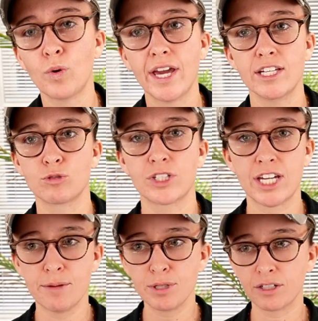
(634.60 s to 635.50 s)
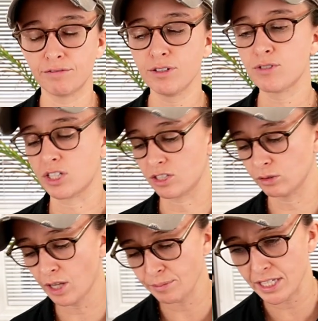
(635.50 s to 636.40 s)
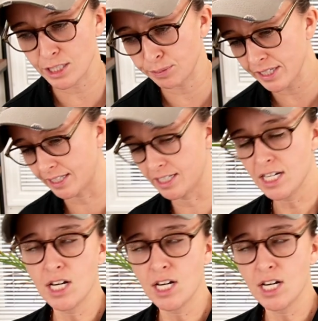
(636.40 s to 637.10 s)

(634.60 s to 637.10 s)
ways, which can be confusing, so let me explain it.